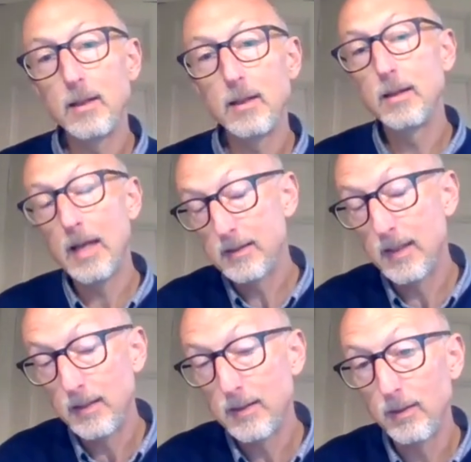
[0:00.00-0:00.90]
in that
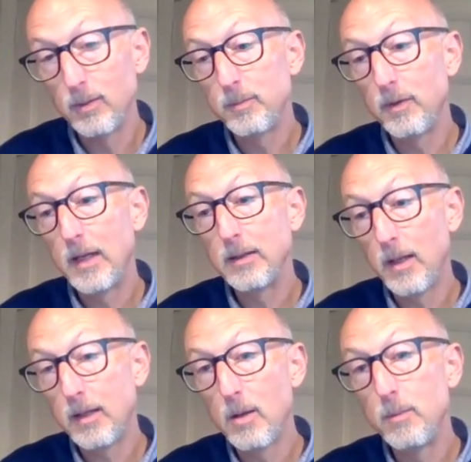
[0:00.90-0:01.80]
sense of the word prevent, they
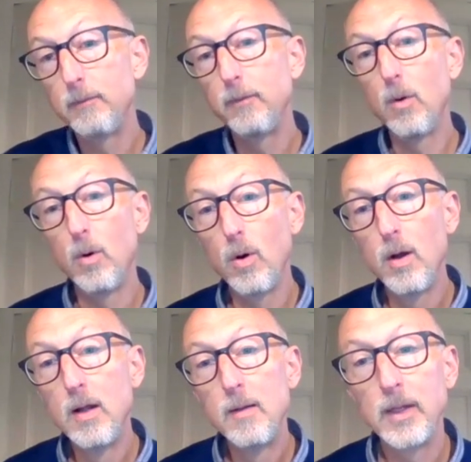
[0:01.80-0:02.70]
go before
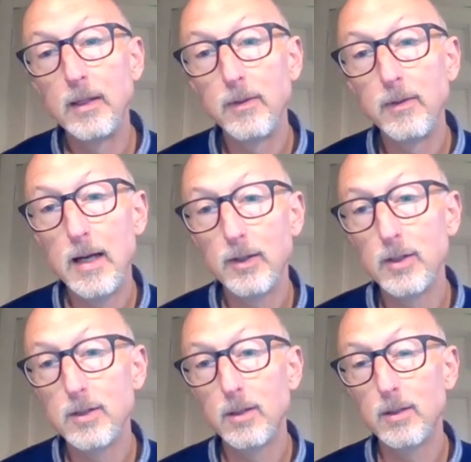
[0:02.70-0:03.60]
any of the
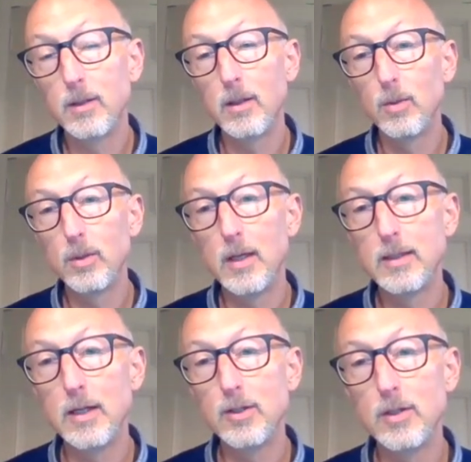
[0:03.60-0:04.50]
actions that
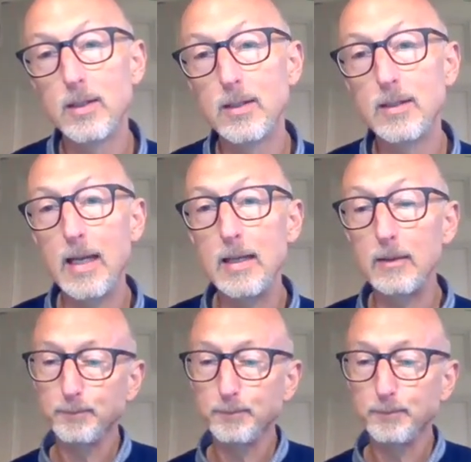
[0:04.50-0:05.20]
organizations can take.